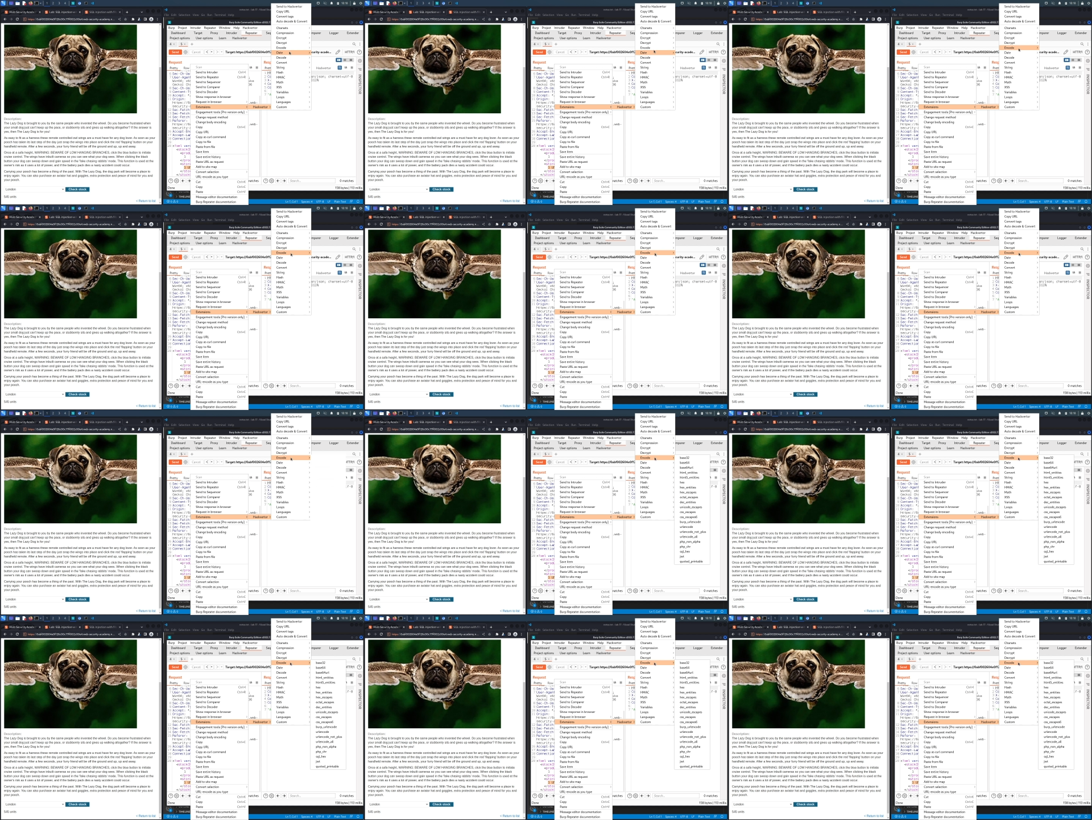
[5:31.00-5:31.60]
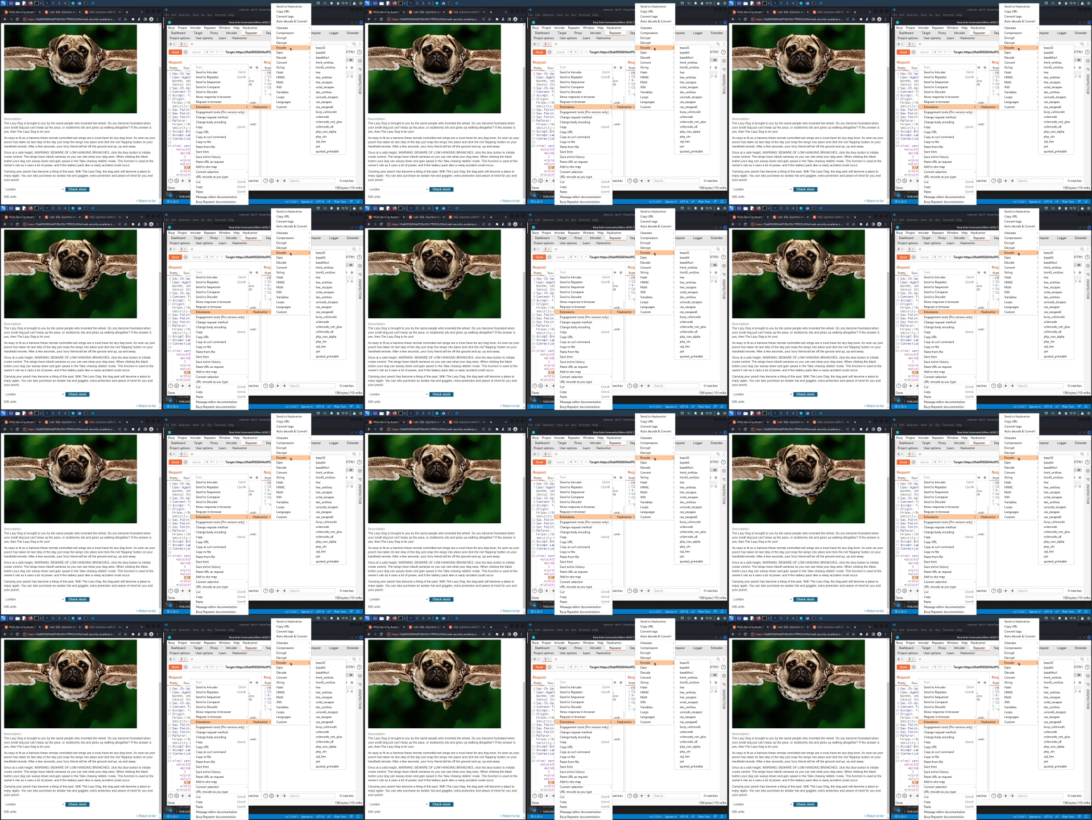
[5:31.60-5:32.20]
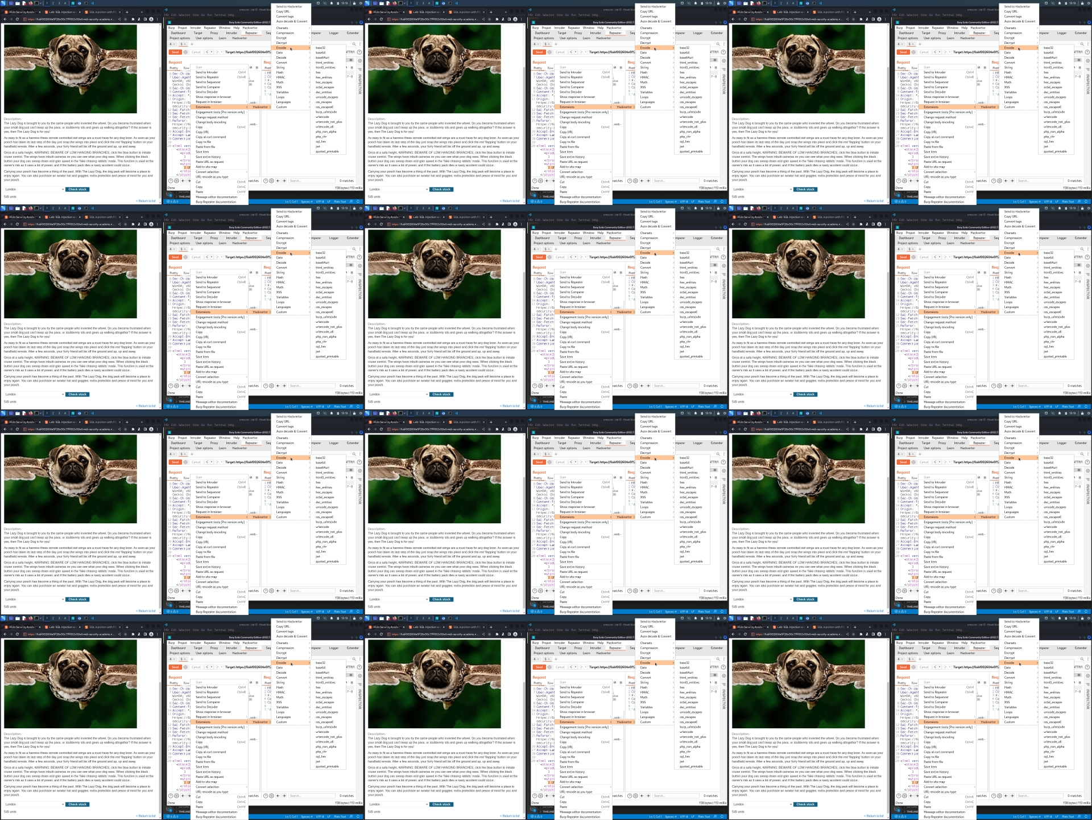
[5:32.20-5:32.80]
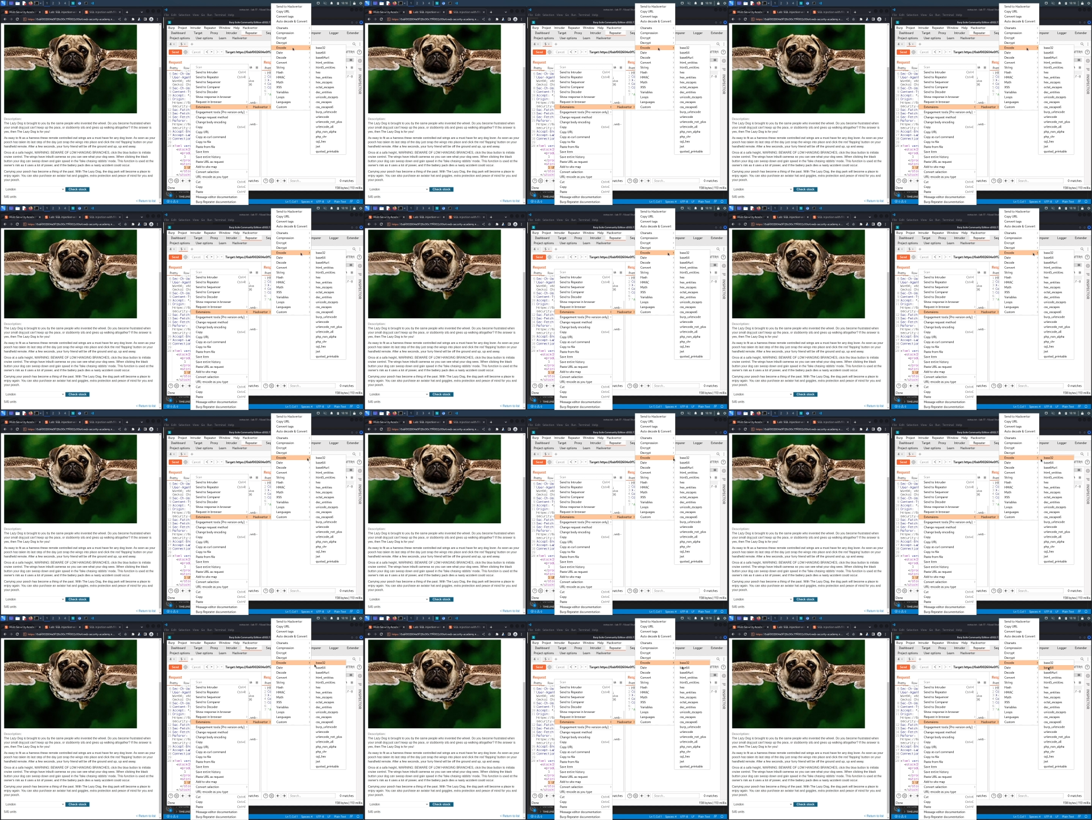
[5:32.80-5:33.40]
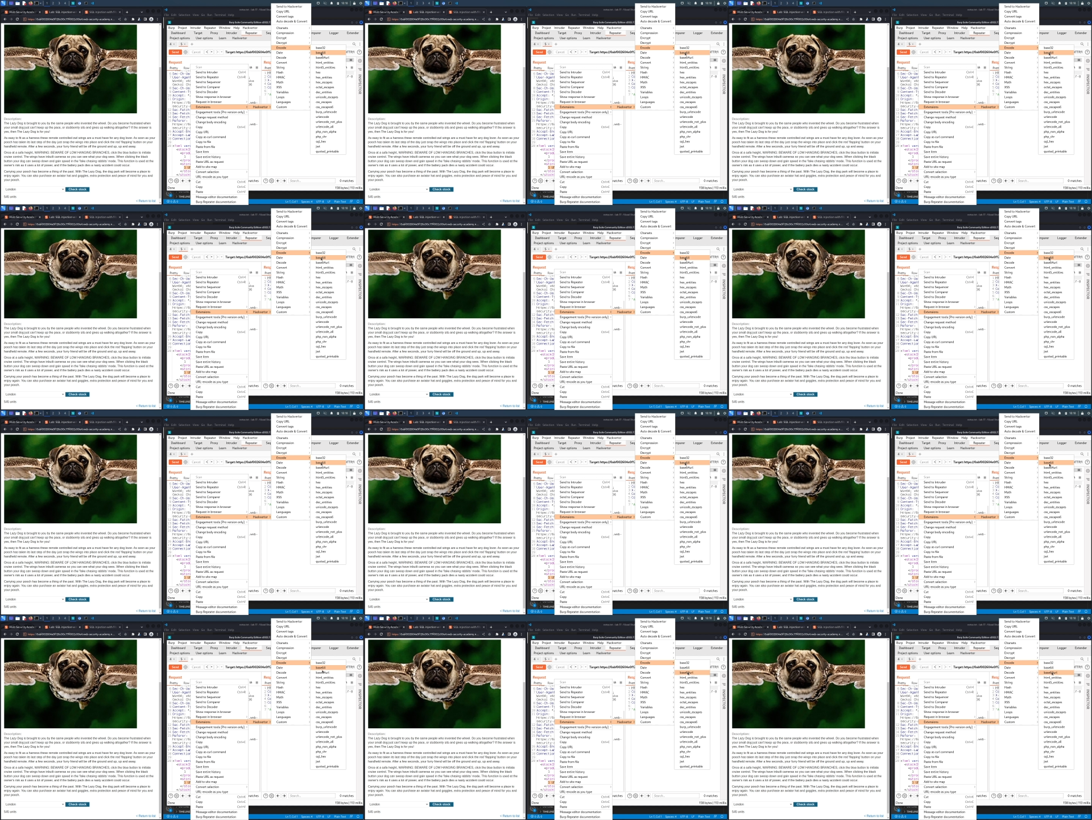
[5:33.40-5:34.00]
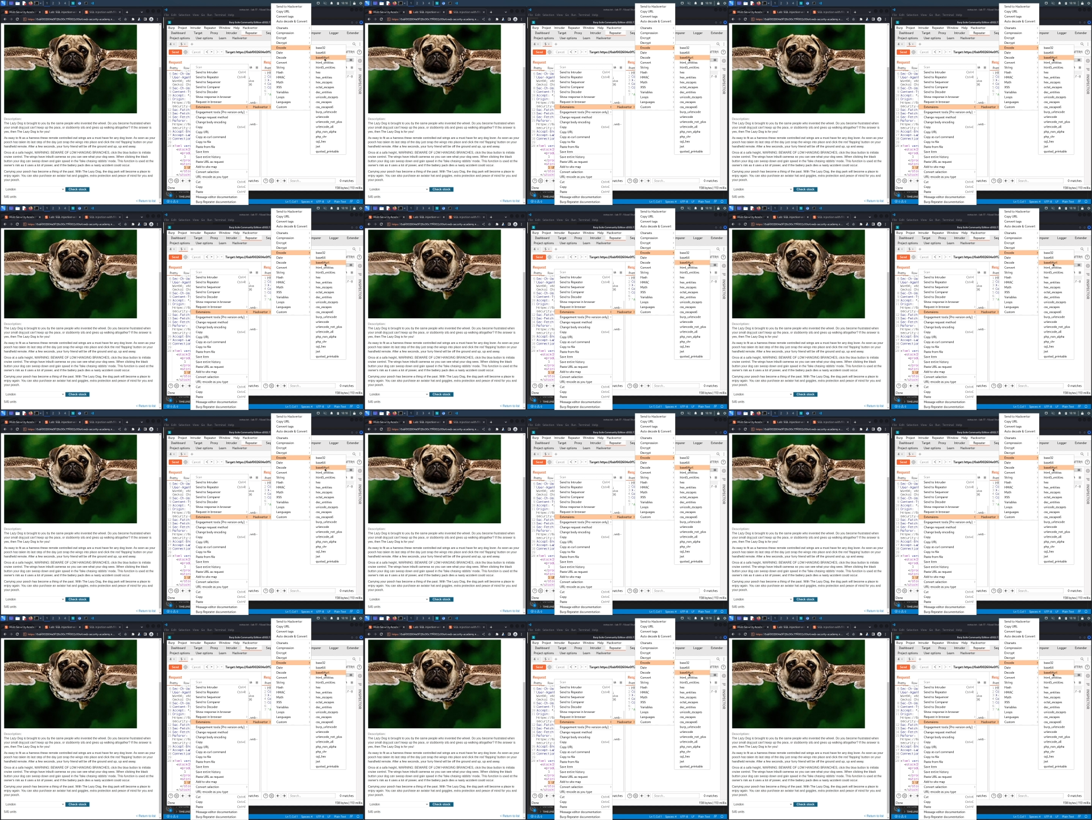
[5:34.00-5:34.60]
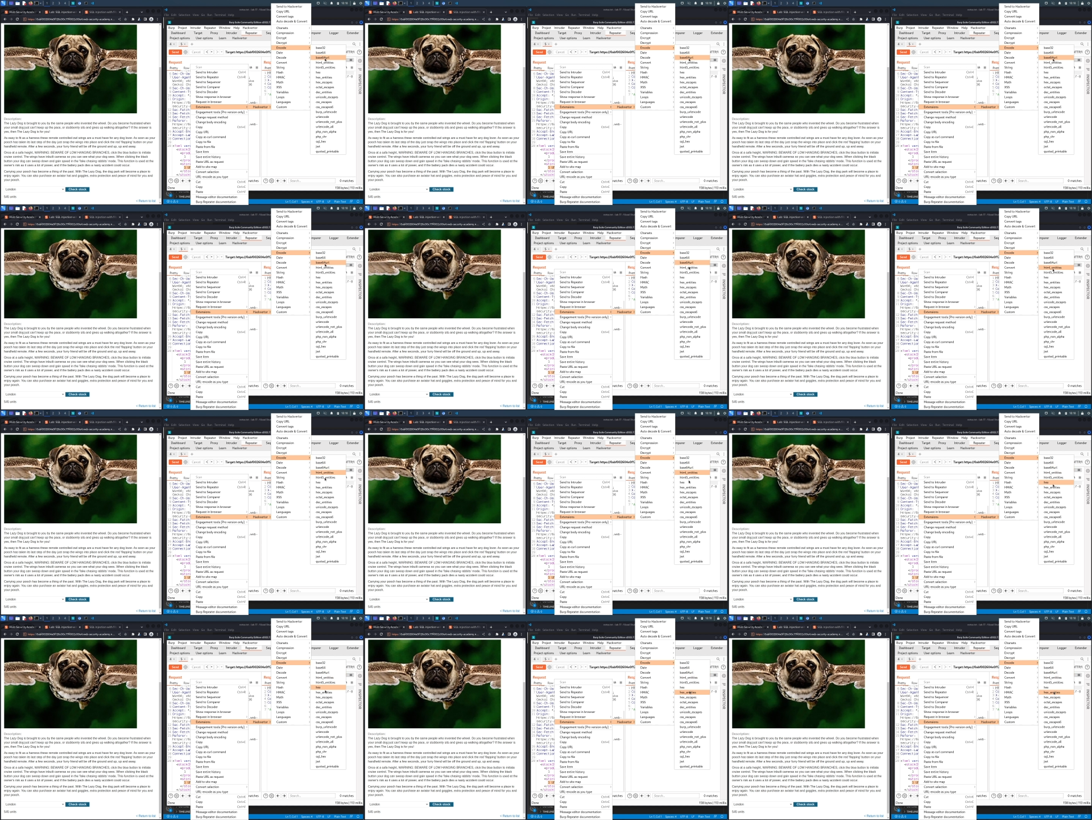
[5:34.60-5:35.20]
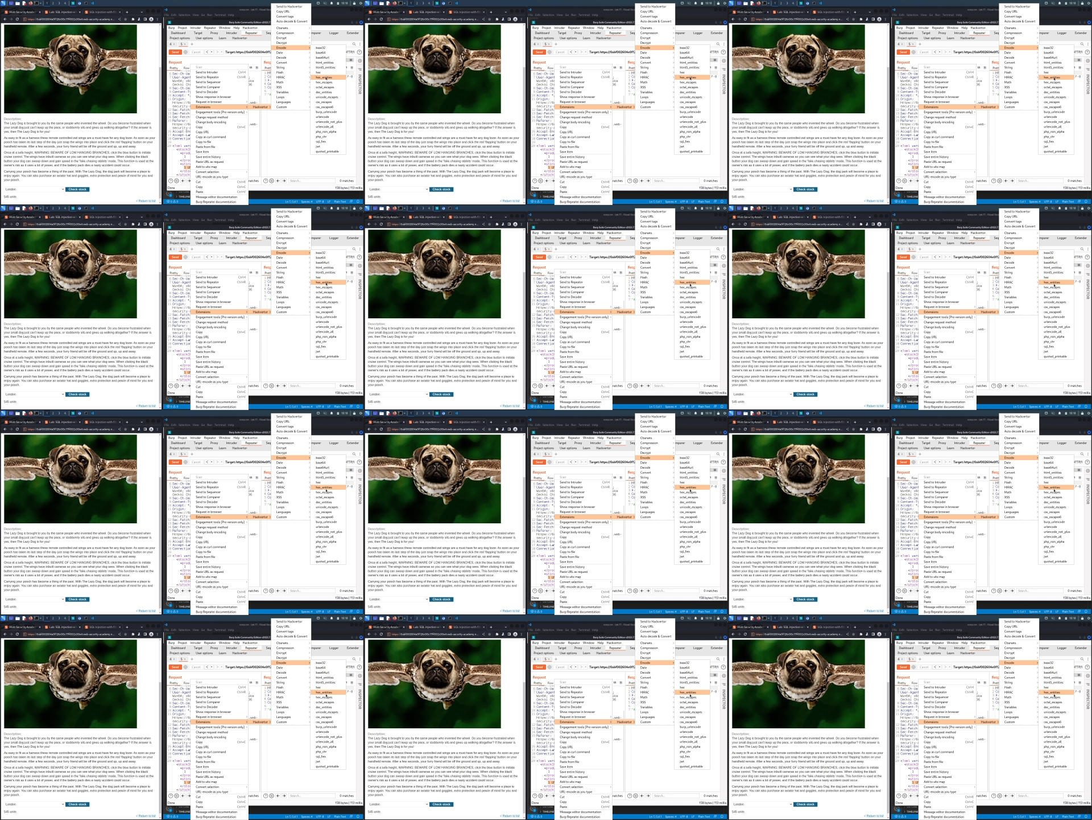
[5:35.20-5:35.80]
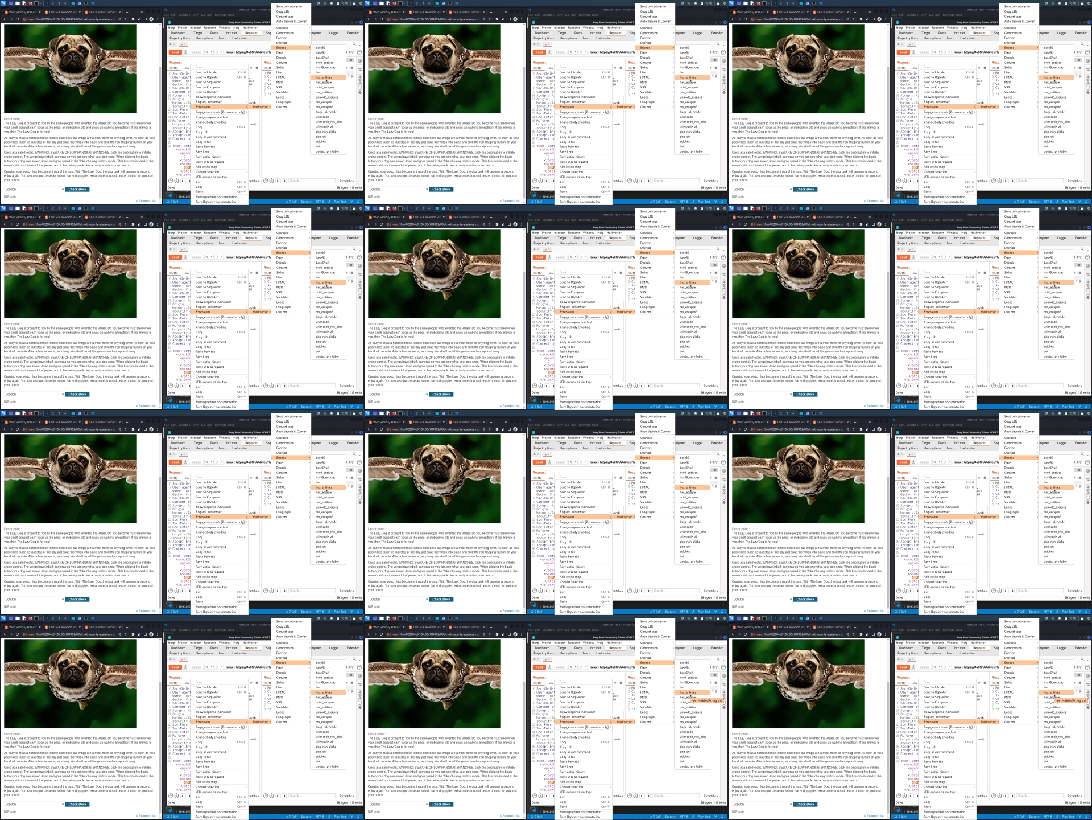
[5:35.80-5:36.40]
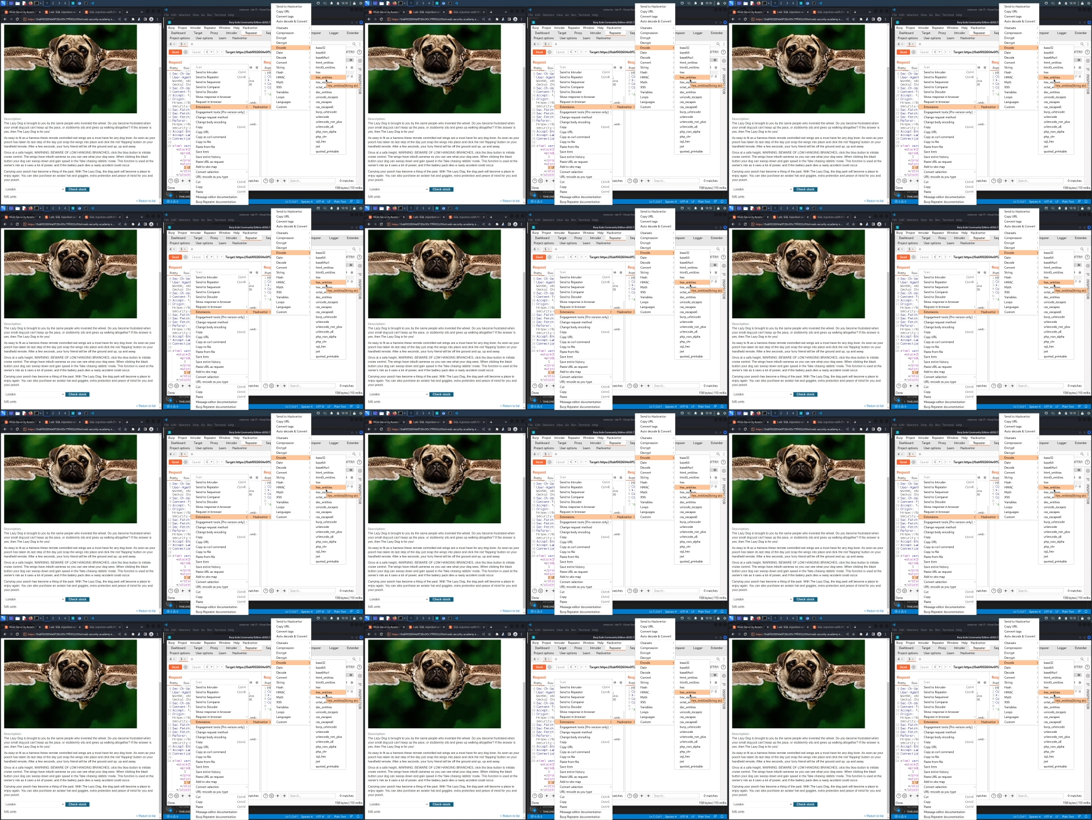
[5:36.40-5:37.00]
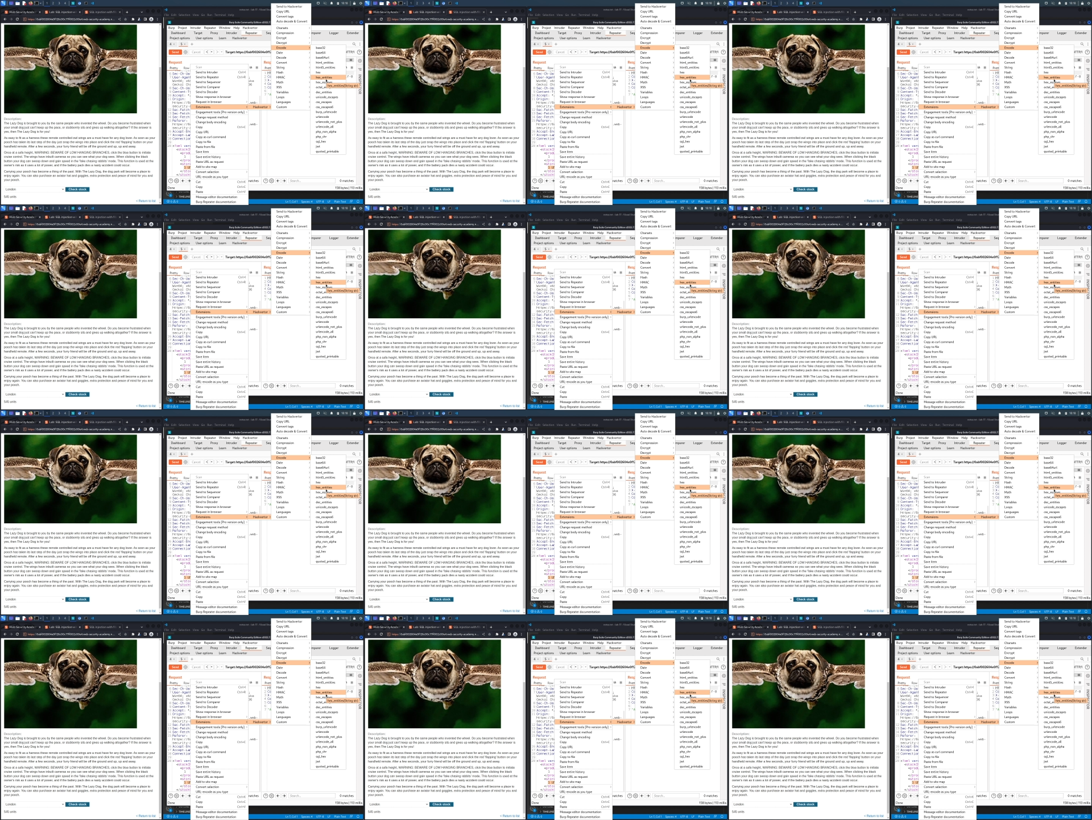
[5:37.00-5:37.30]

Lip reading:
Nobody's mouth can be seen.